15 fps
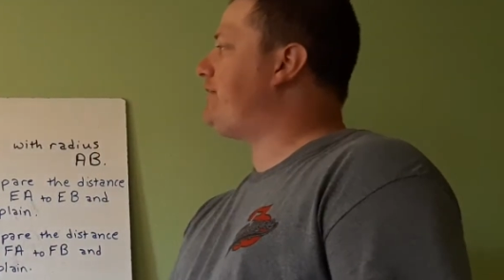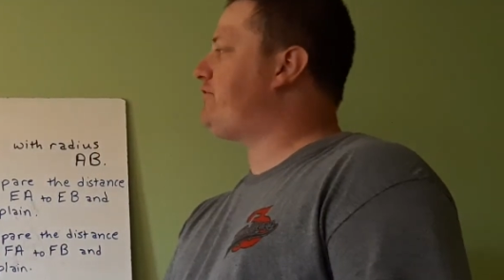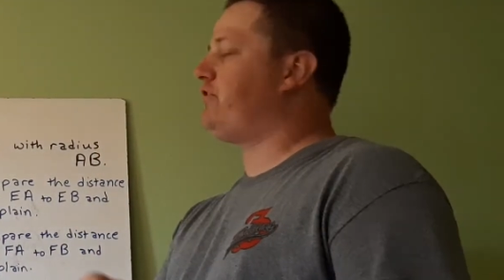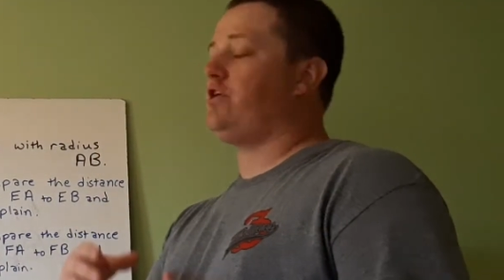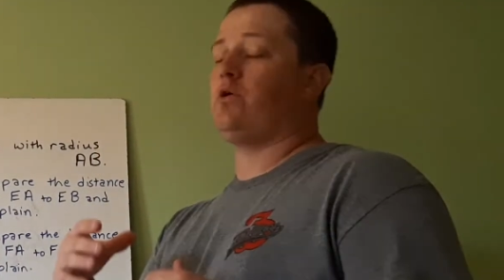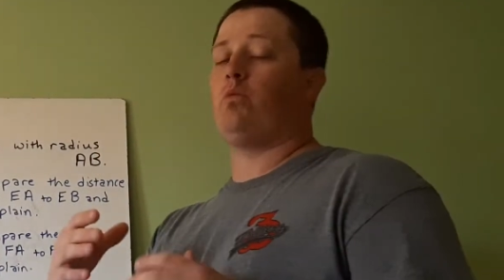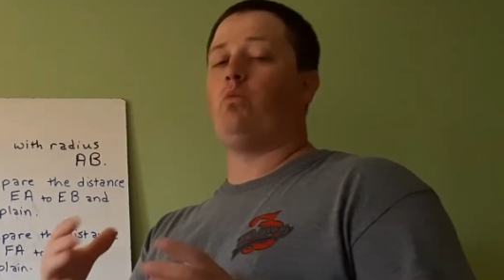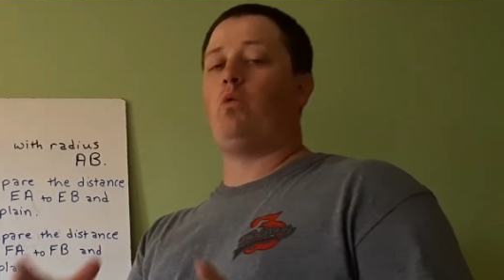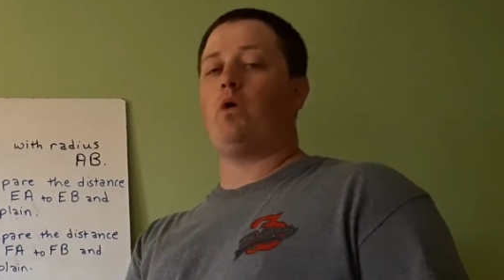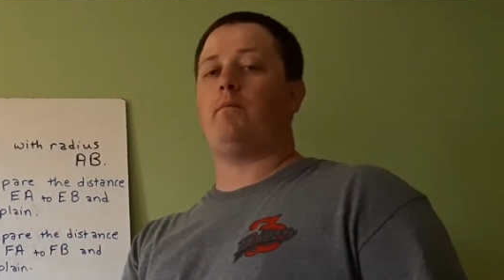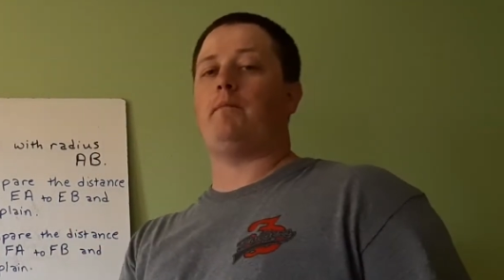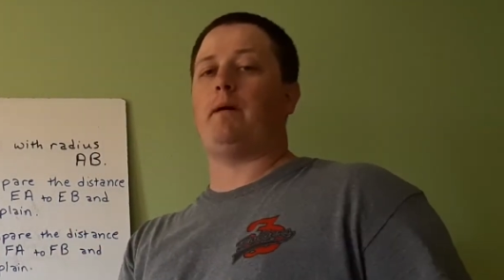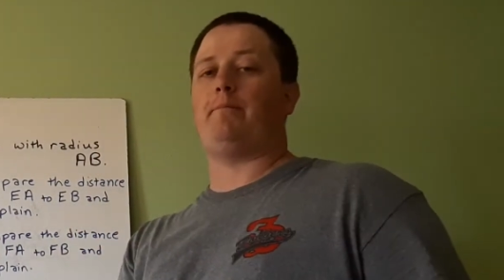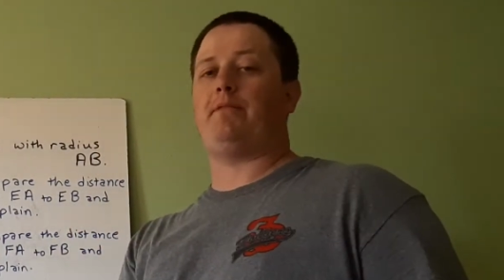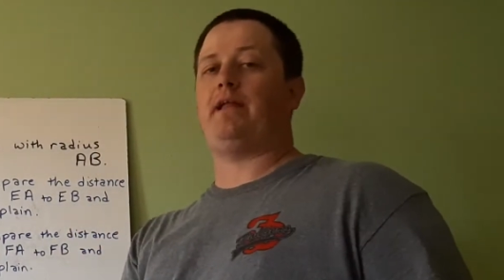so your
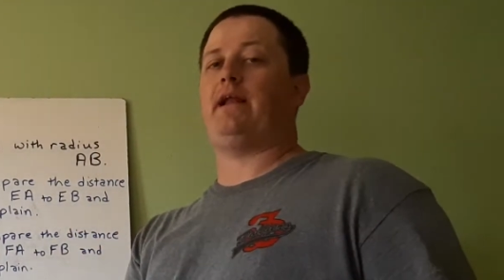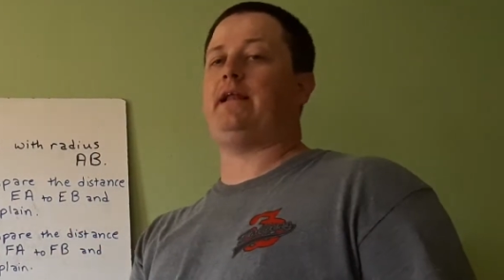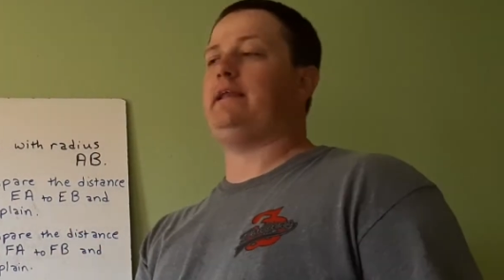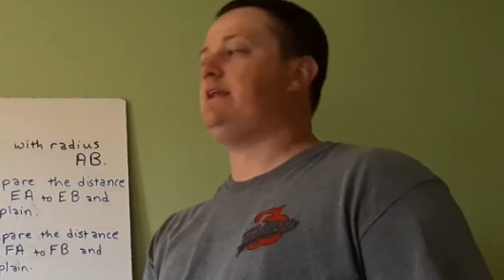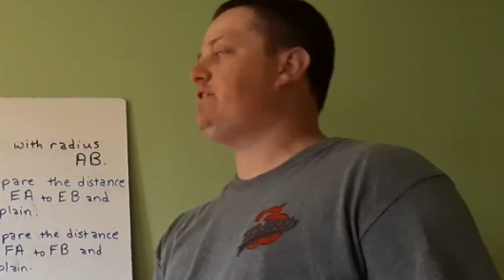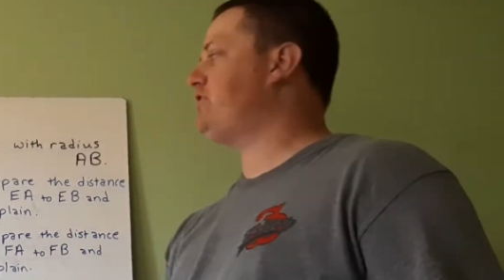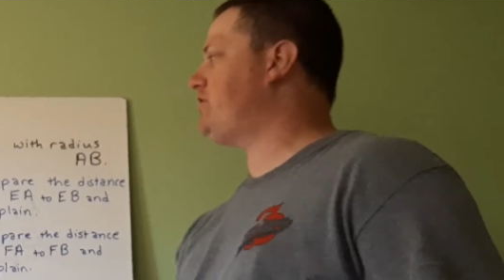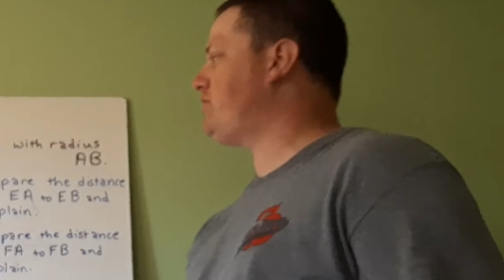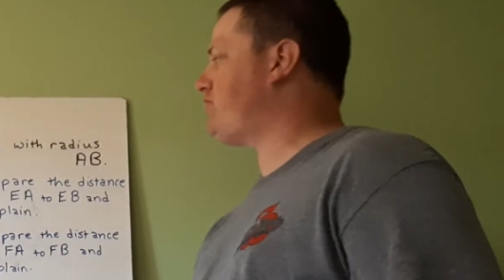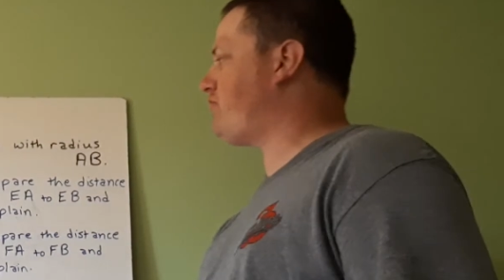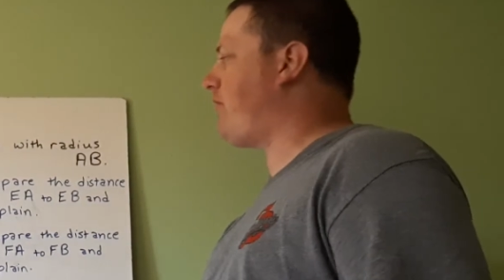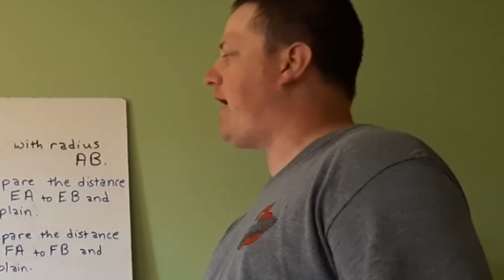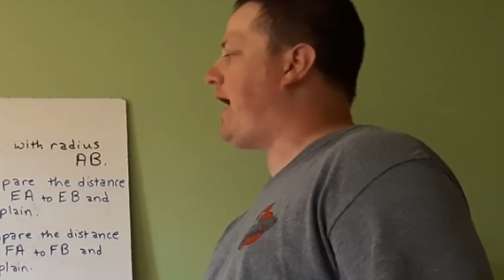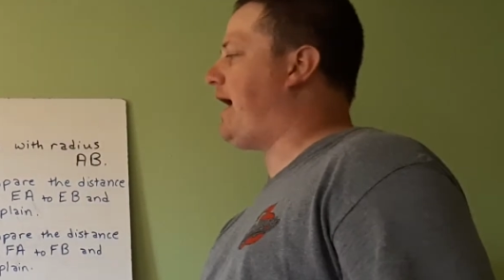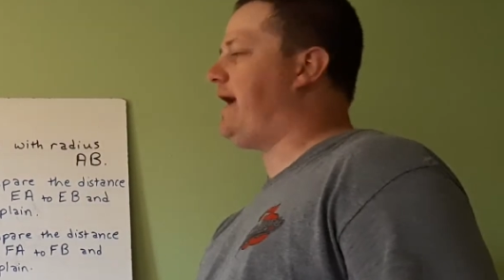warm-up that I need you to
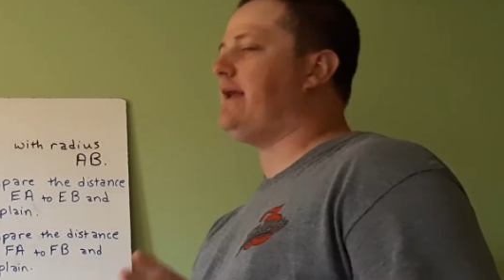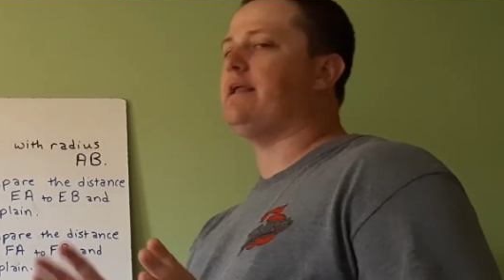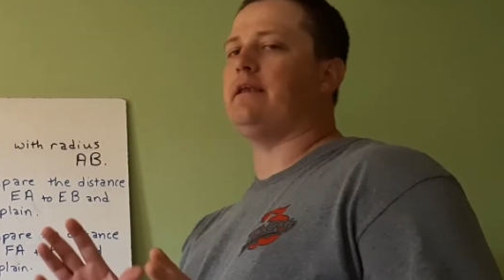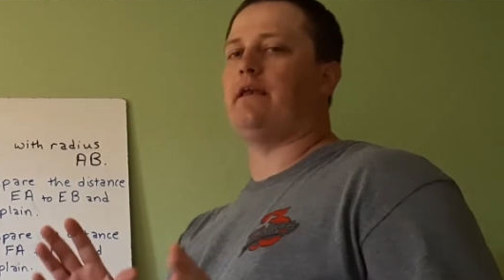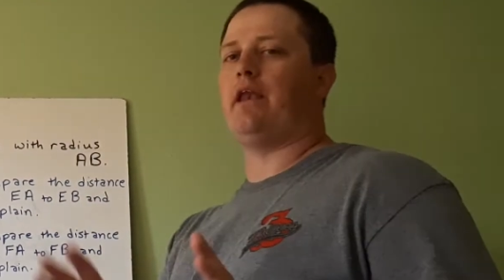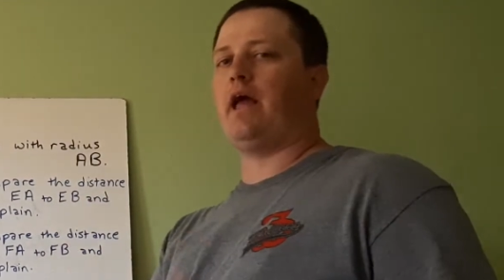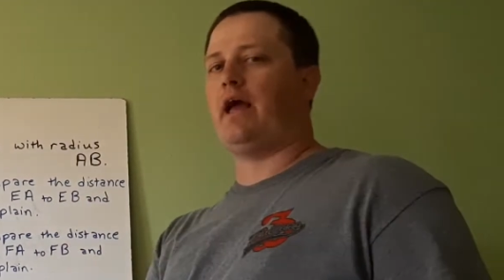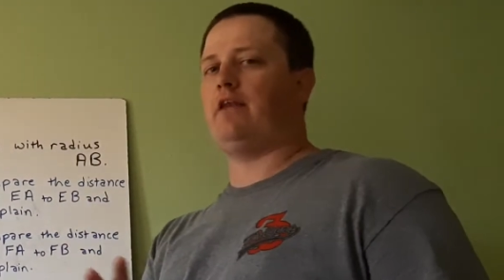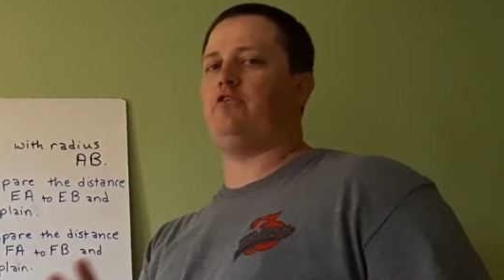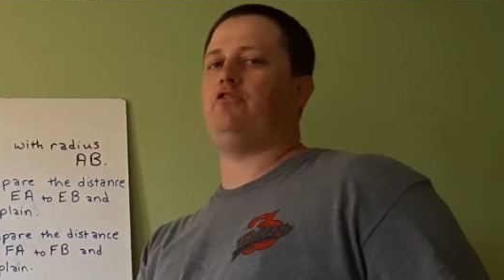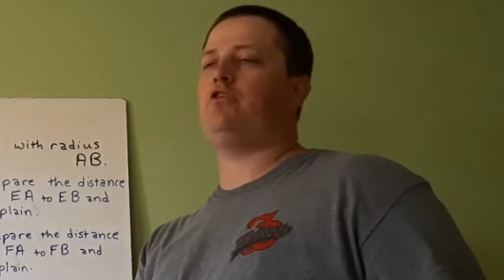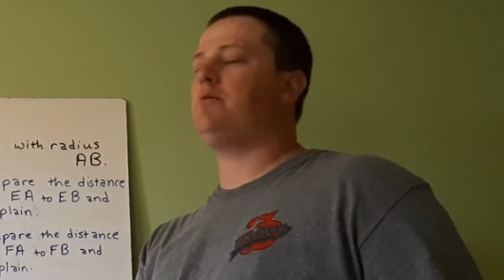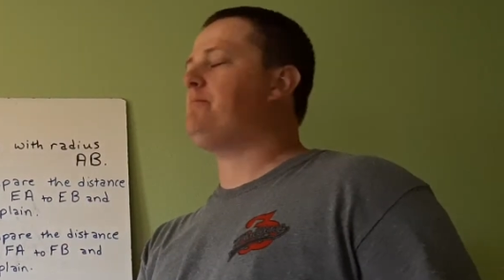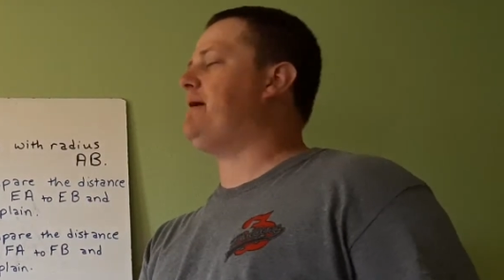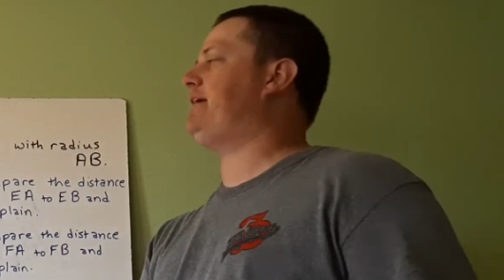try and do
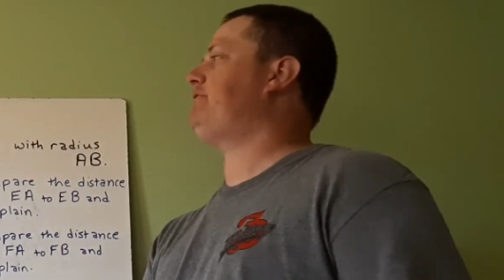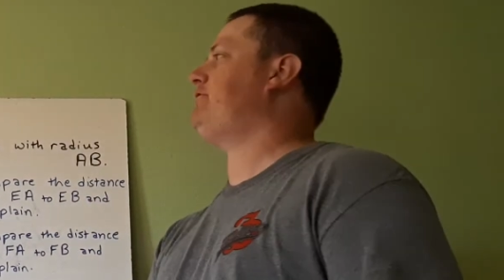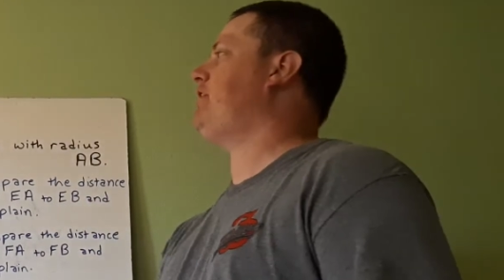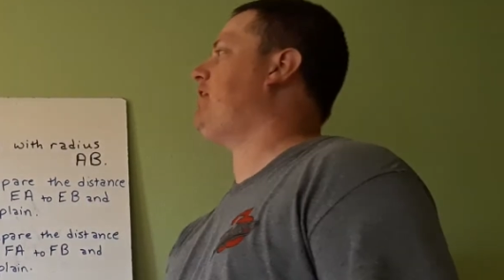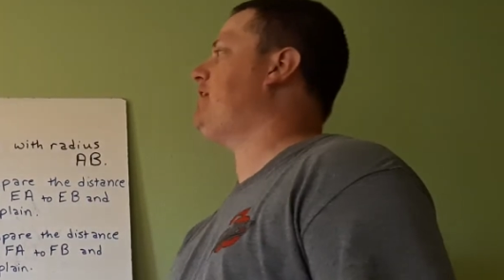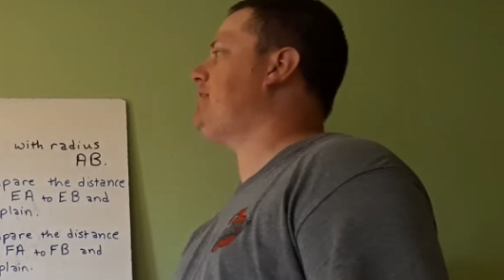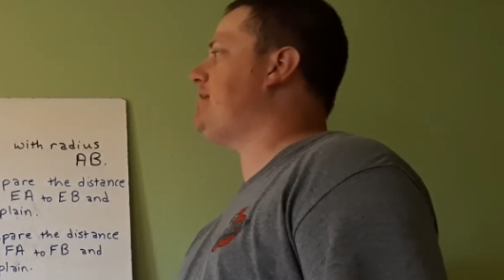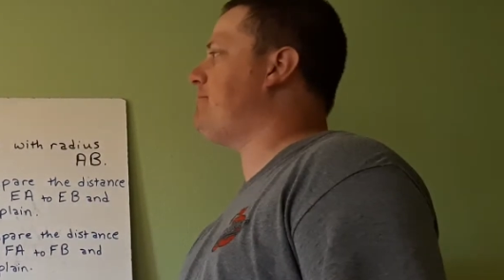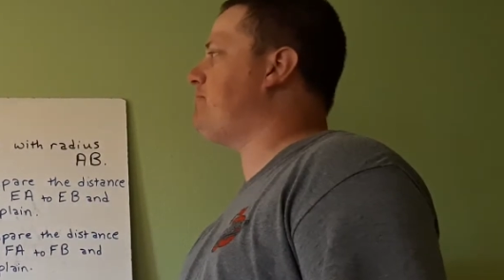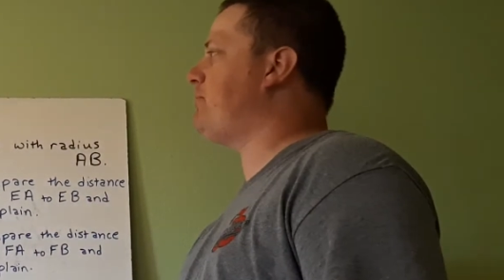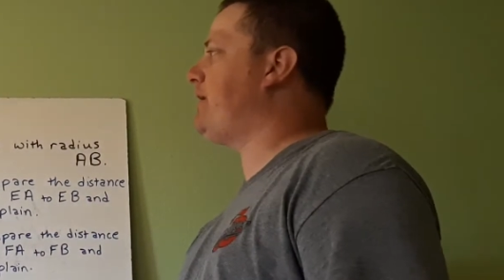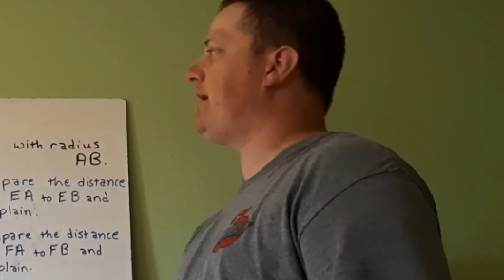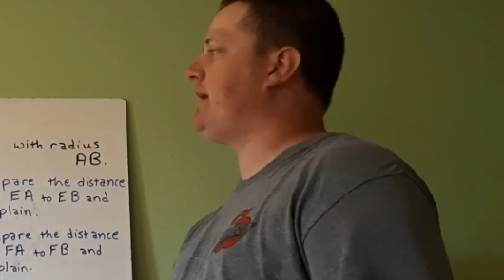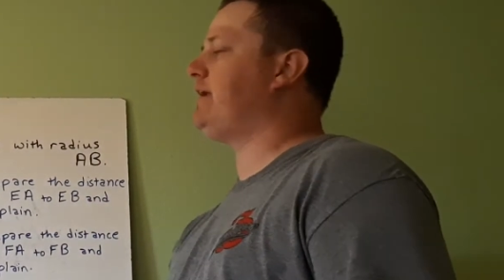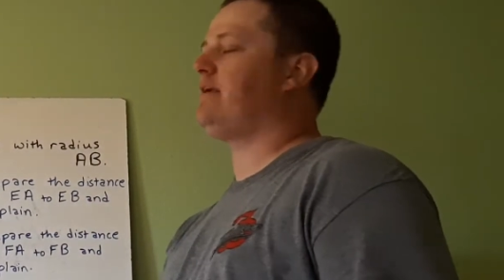your best on, and then
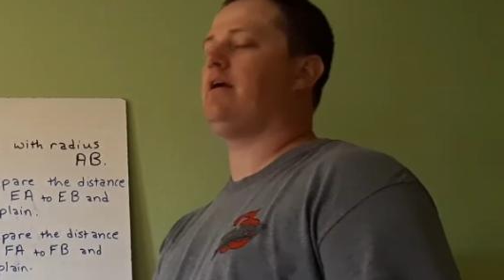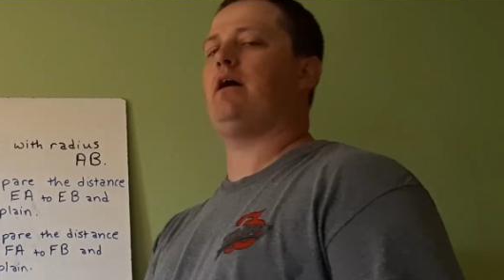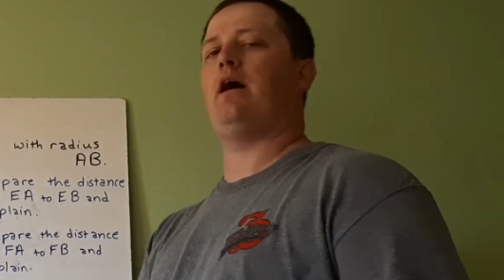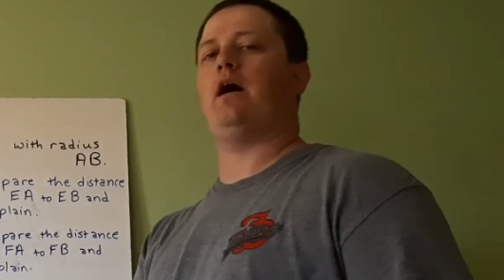bring